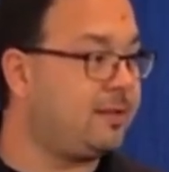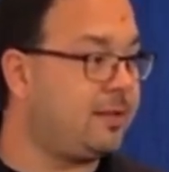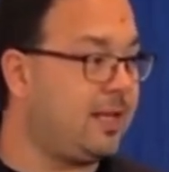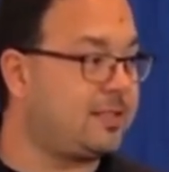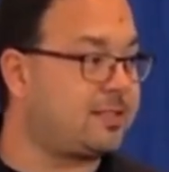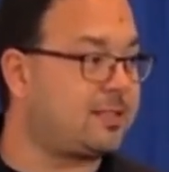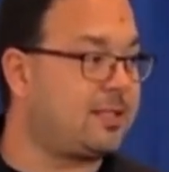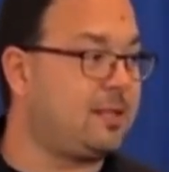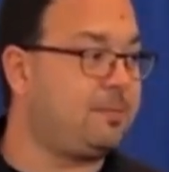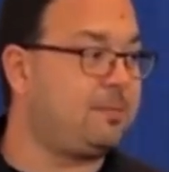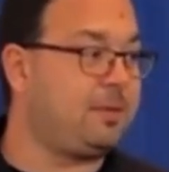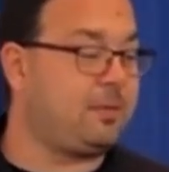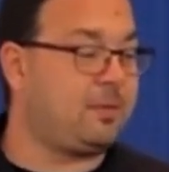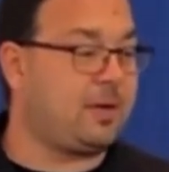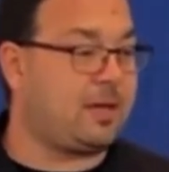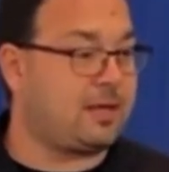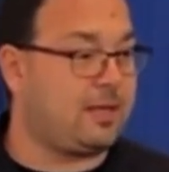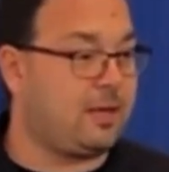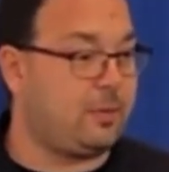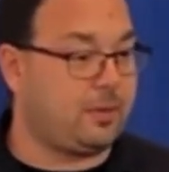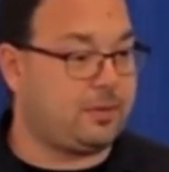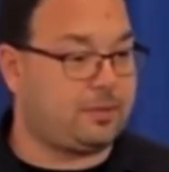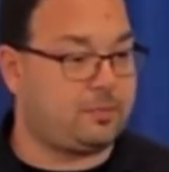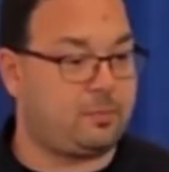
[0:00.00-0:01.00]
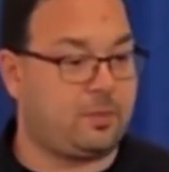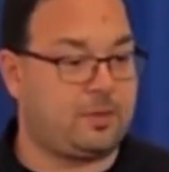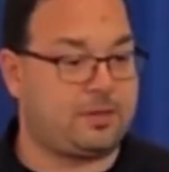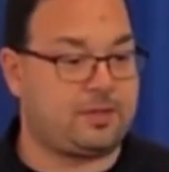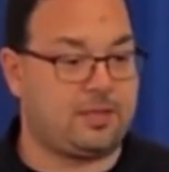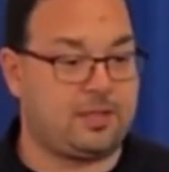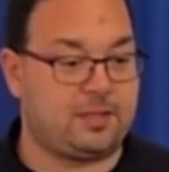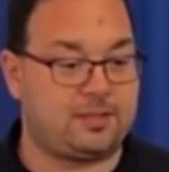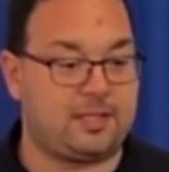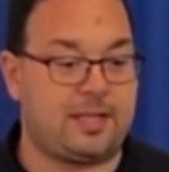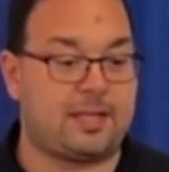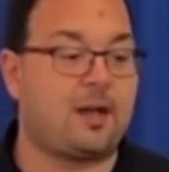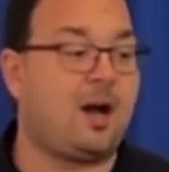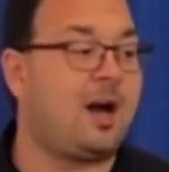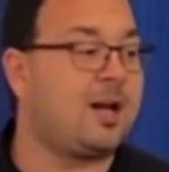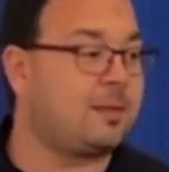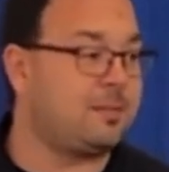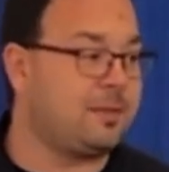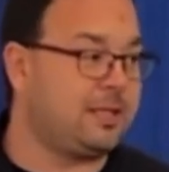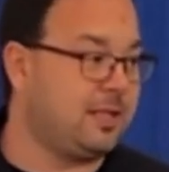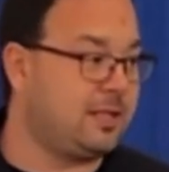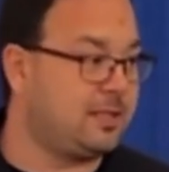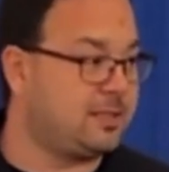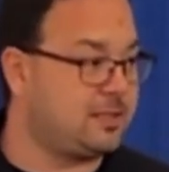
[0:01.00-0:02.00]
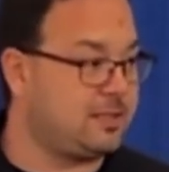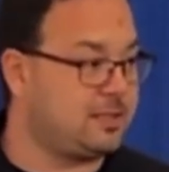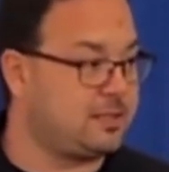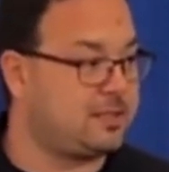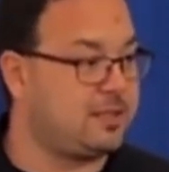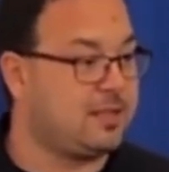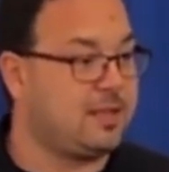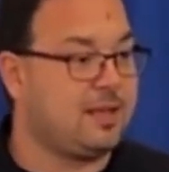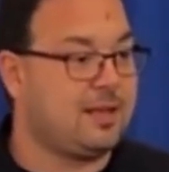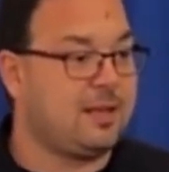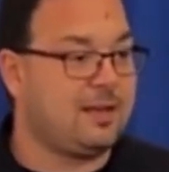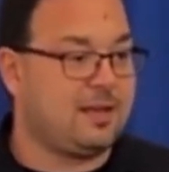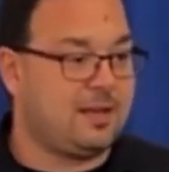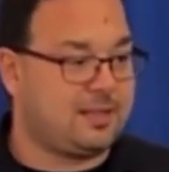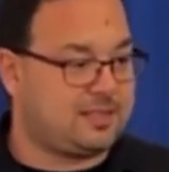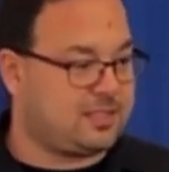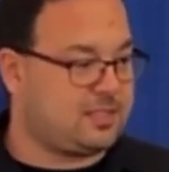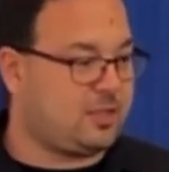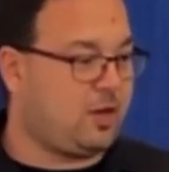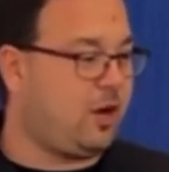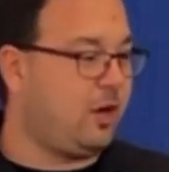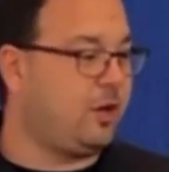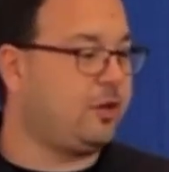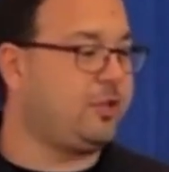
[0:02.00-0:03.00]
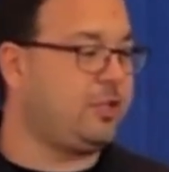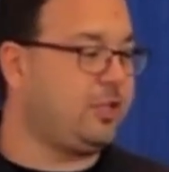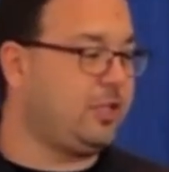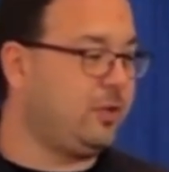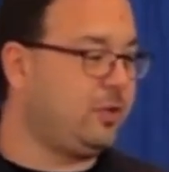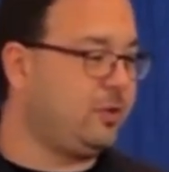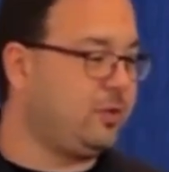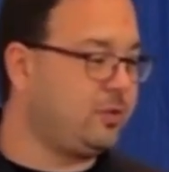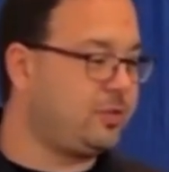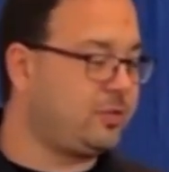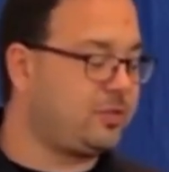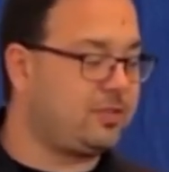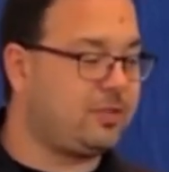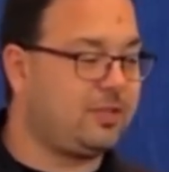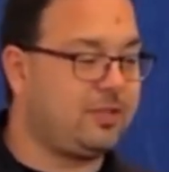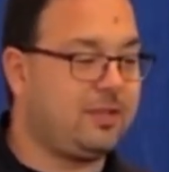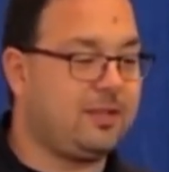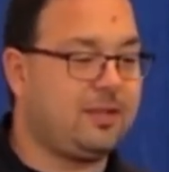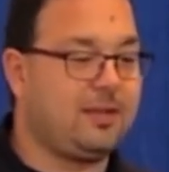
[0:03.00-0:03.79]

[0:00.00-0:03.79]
And that's going to be what the dichotomy is this is hard to use,